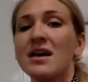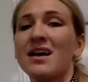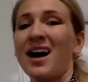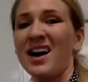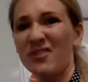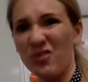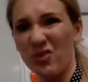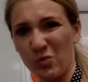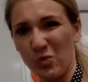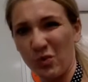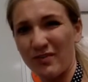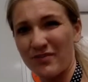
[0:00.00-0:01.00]
kind of a
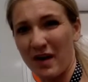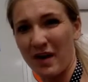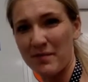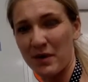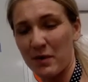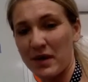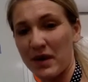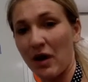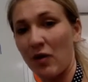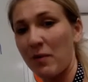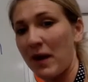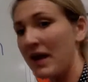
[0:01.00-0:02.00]
rule of thumb that we
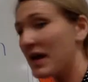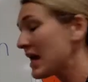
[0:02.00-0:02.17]
go by